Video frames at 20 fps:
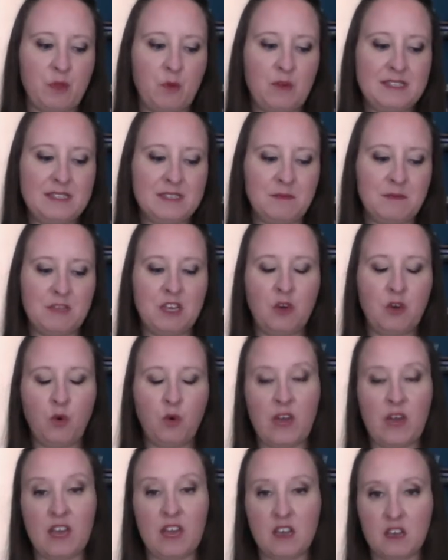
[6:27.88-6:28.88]
something
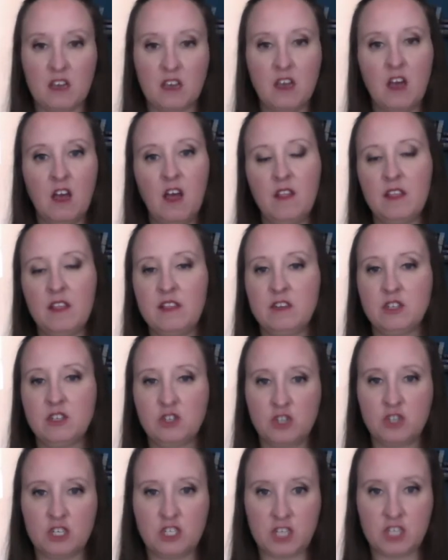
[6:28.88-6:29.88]
quick that there's a
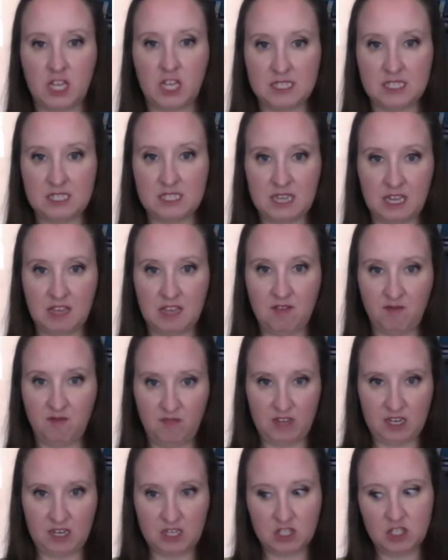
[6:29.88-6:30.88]
good chance that I can
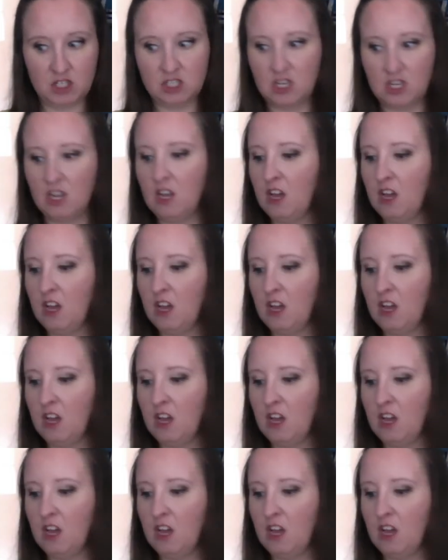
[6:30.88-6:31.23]
finish.